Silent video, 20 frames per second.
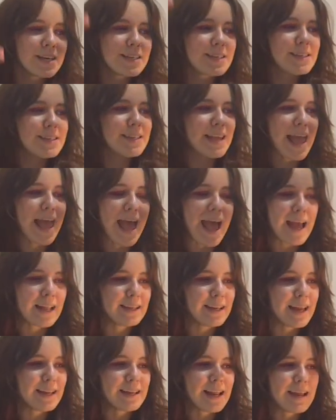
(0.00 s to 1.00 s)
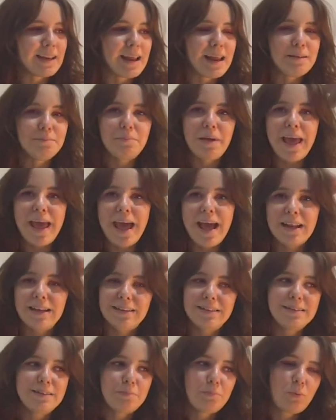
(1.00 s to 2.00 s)
sad and, and, and bad
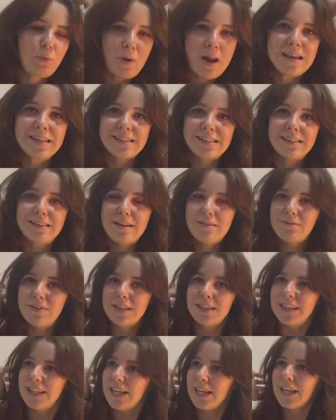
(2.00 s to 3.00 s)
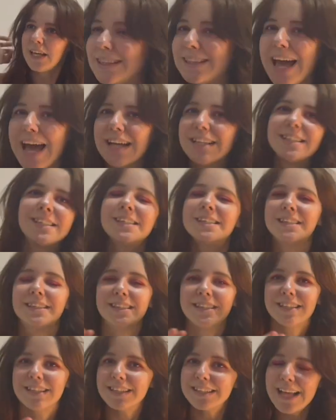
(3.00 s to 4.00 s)
and depressed and everything. That's
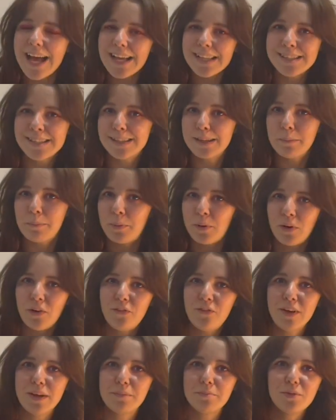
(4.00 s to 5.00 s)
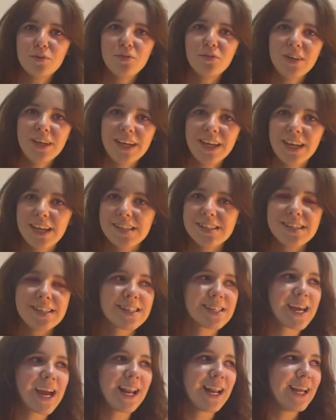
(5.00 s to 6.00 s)
that's the perfect movie because
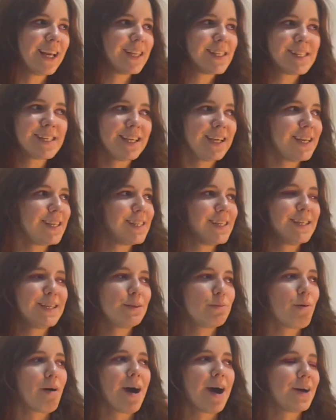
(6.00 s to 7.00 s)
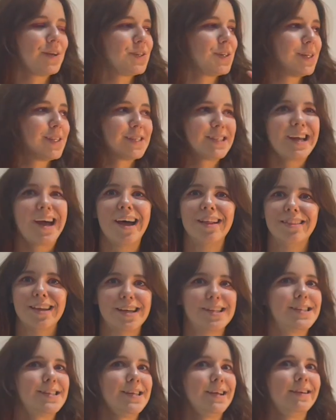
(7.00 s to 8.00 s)
it's kind of it's easy to watch. It's not
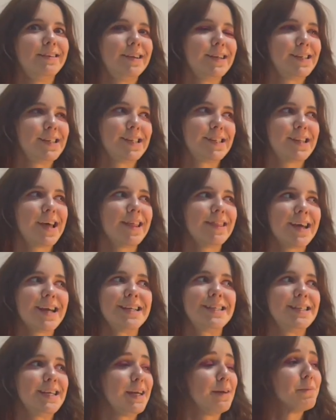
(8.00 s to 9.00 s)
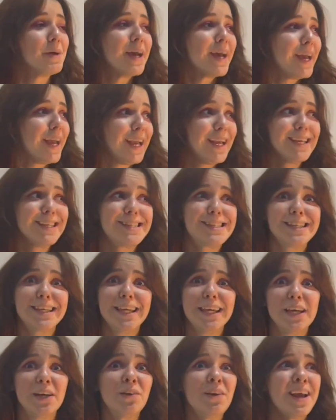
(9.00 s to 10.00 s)
that serious. It's not that deep. It's
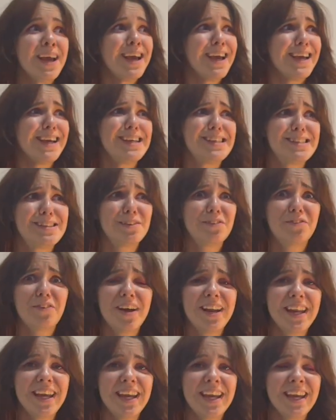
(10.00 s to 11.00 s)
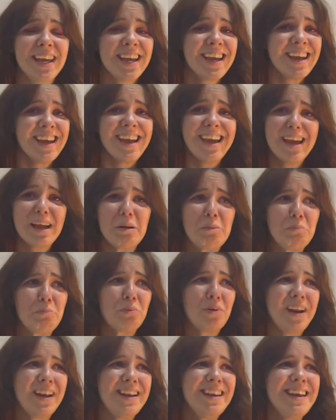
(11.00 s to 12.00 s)
cute. It's funny. And
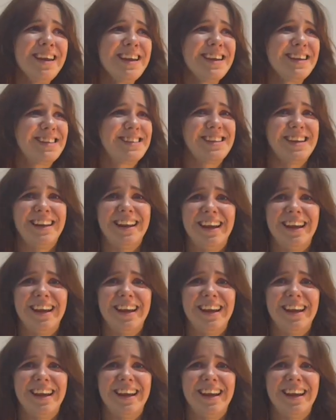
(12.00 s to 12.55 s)
Britney is in